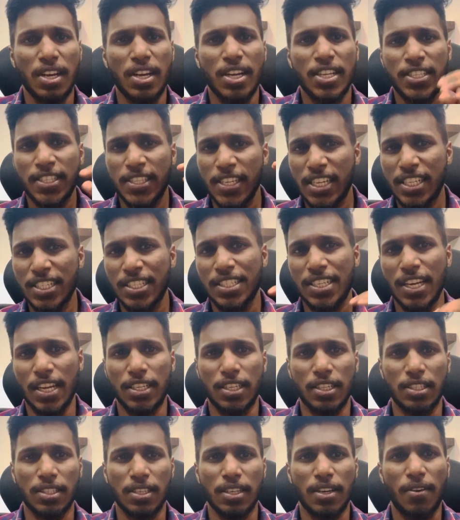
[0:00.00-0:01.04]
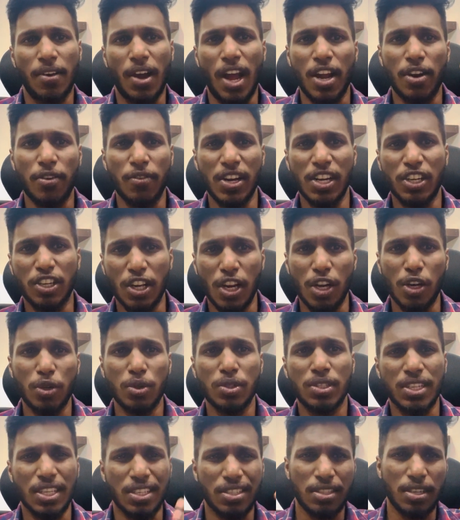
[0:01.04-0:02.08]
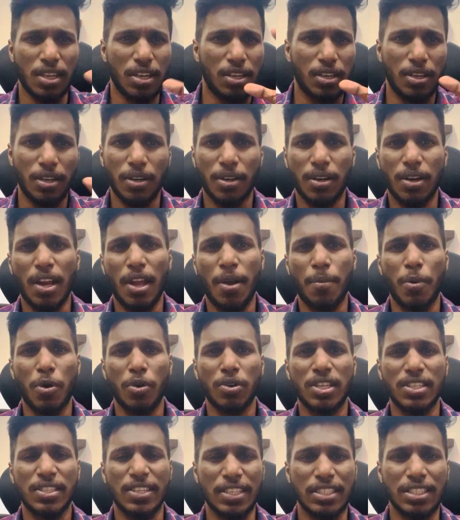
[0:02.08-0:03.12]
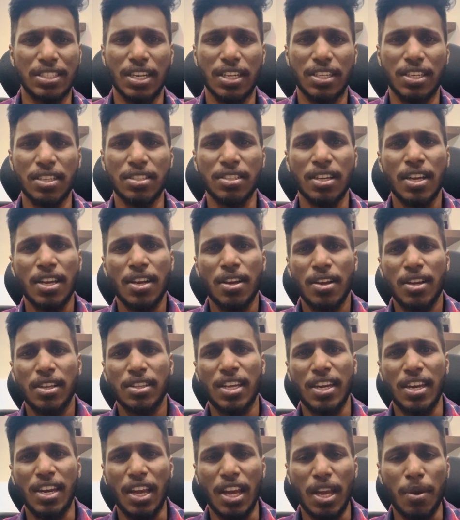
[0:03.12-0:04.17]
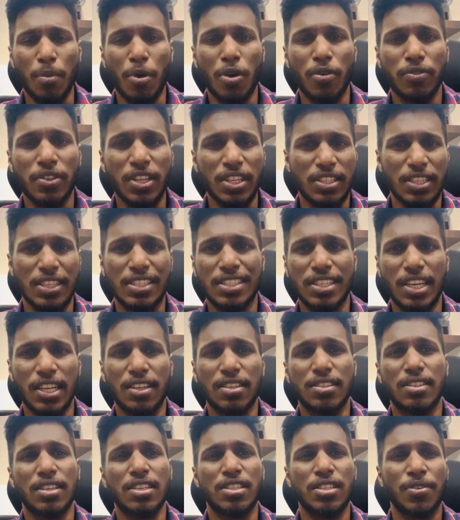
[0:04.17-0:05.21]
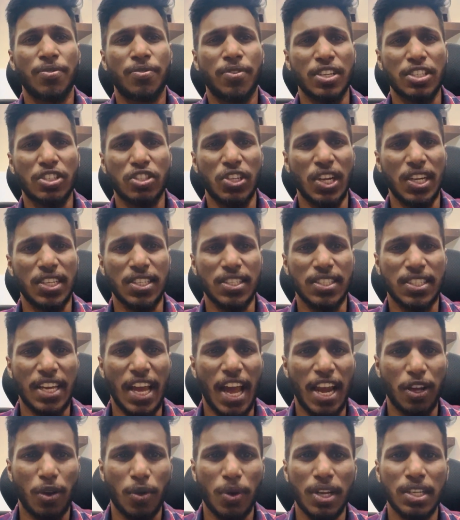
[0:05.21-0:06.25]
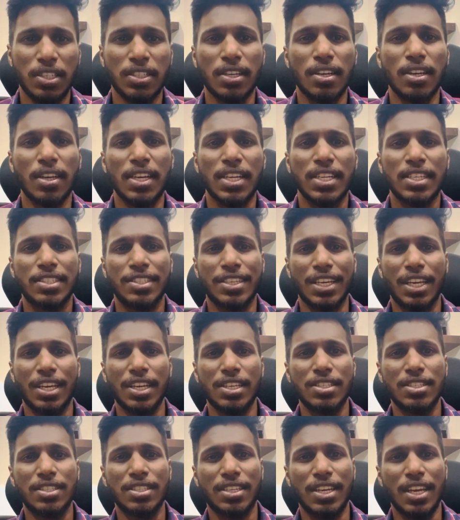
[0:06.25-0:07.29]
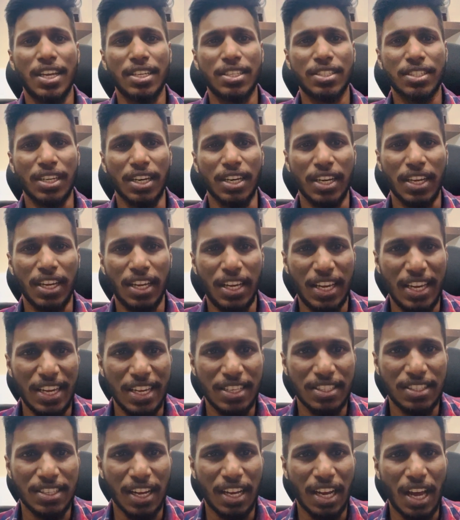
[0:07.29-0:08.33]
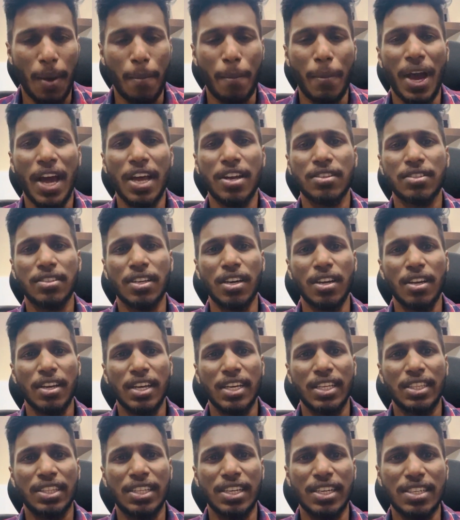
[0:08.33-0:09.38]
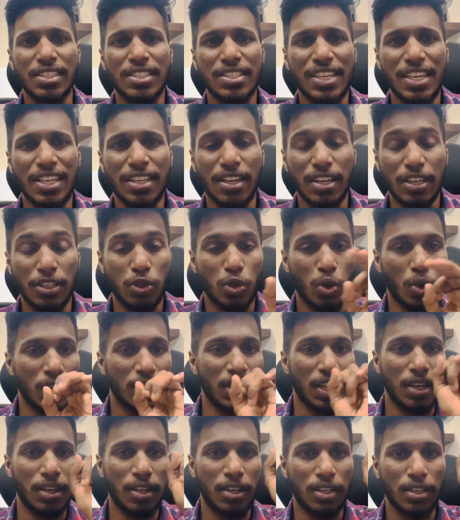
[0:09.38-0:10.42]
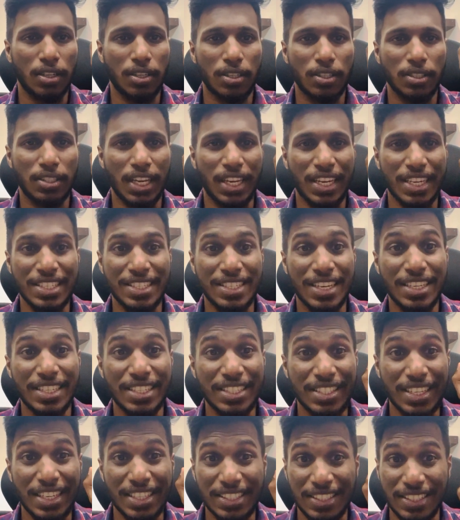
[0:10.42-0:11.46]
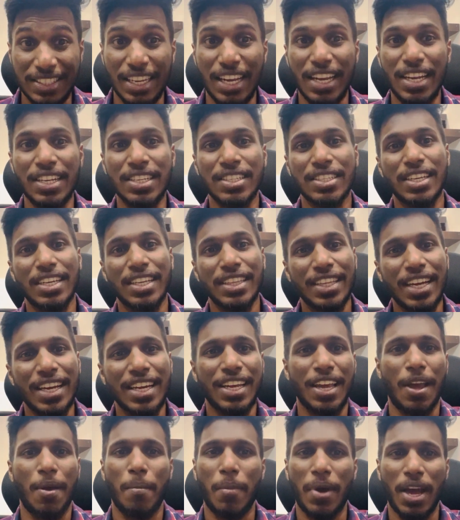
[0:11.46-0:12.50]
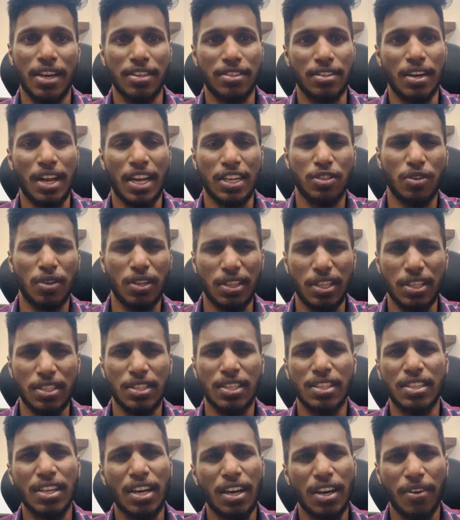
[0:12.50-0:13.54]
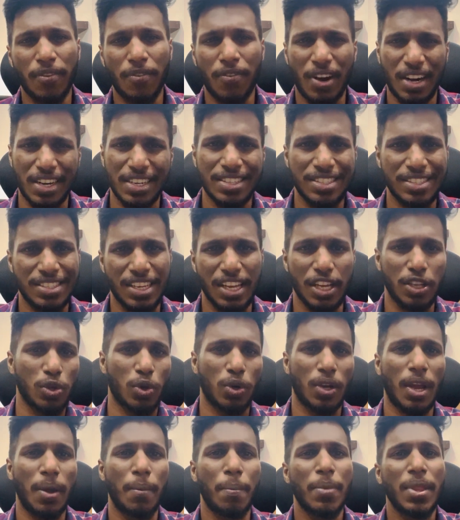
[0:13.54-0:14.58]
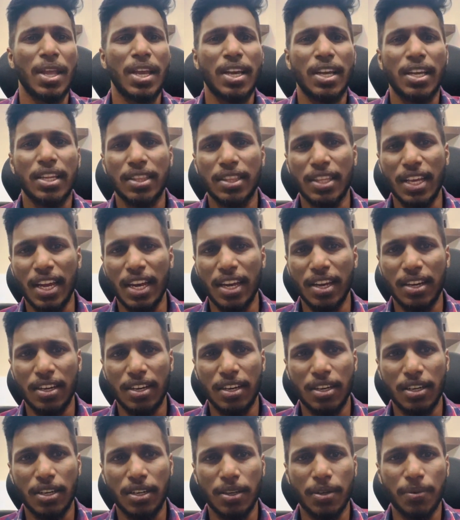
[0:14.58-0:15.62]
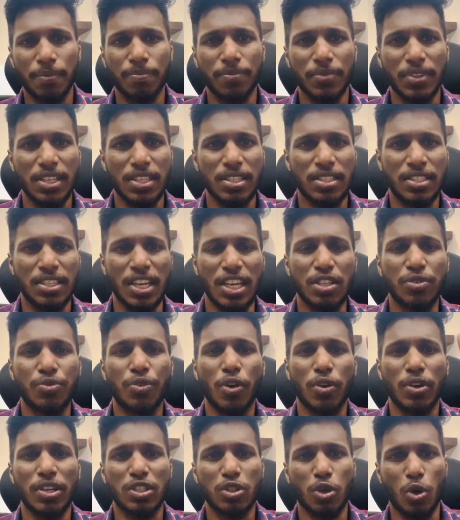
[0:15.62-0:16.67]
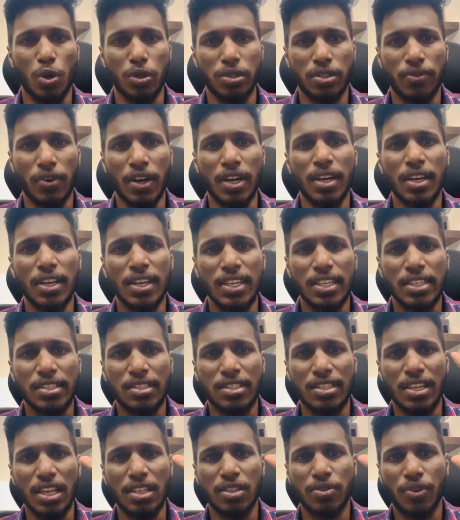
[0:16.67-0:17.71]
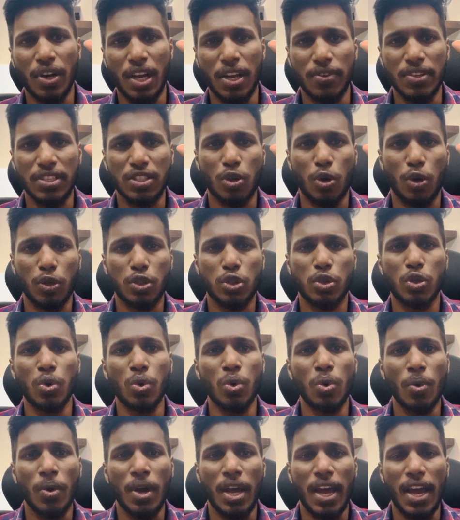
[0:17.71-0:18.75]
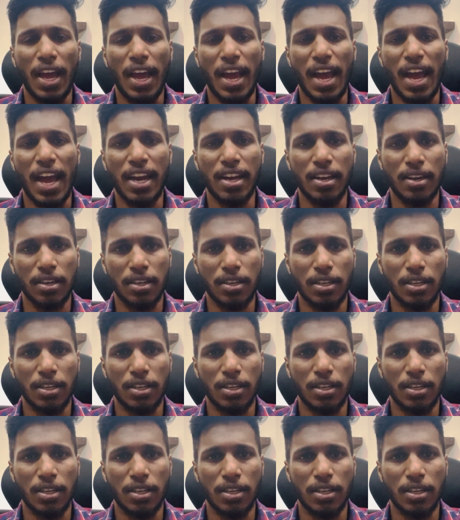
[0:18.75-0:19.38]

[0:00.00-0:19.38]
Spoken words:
6 stages. I will tell you just about the 6 stages. The name of the 6 stages is: first stage is calculation, second stage is the comparison, third stage the second stage is the change, then comparison. Actually this is the one stage. Okay, then stage 4 is cost 1, stage 5 is cost 2, and